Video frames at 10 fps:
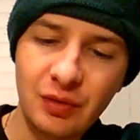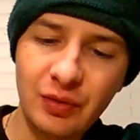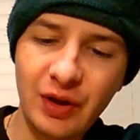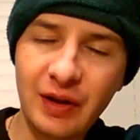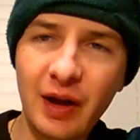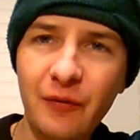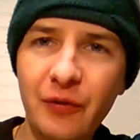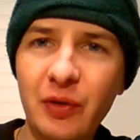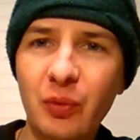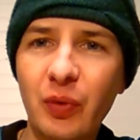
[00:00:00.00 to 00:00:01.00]
Okay, now
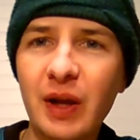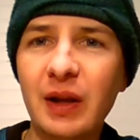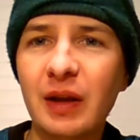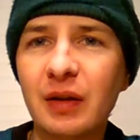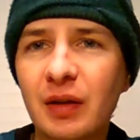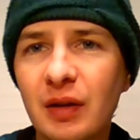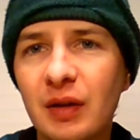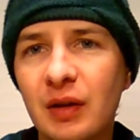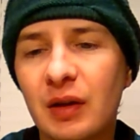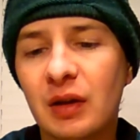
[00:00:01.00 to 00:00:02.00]
for the rating.
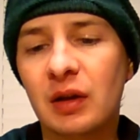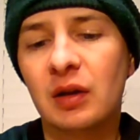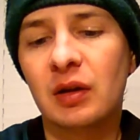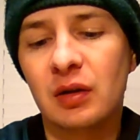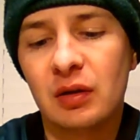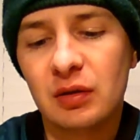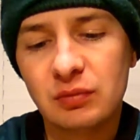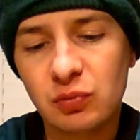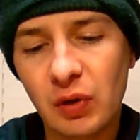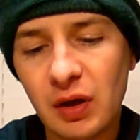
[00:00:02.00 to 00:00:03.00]

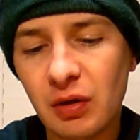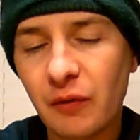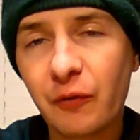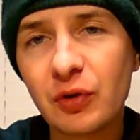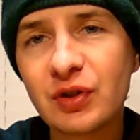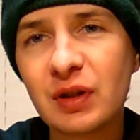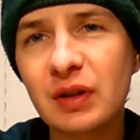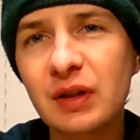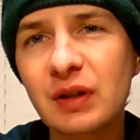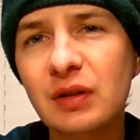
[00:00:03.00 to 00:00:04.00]
Well,
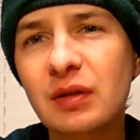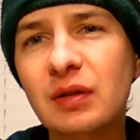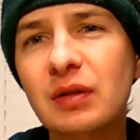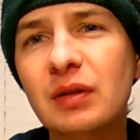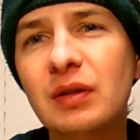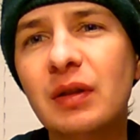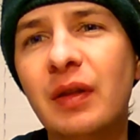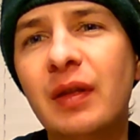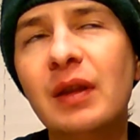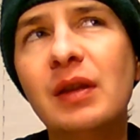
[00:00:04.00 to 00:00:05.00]
unfortunately,
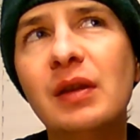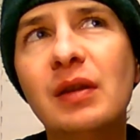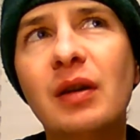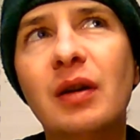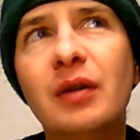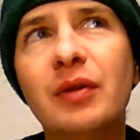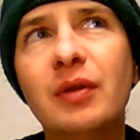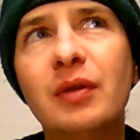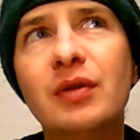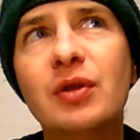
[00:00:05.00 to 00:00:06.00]
the
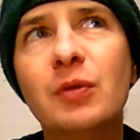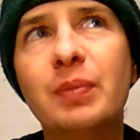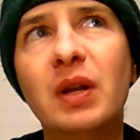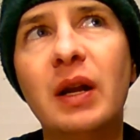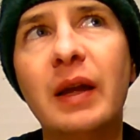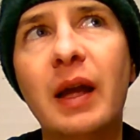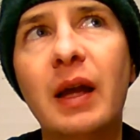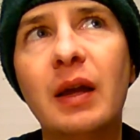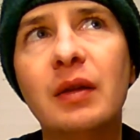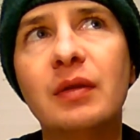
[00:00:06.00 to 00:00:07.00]
other soup that I
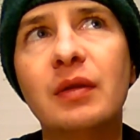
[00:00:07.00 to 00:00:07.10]
had,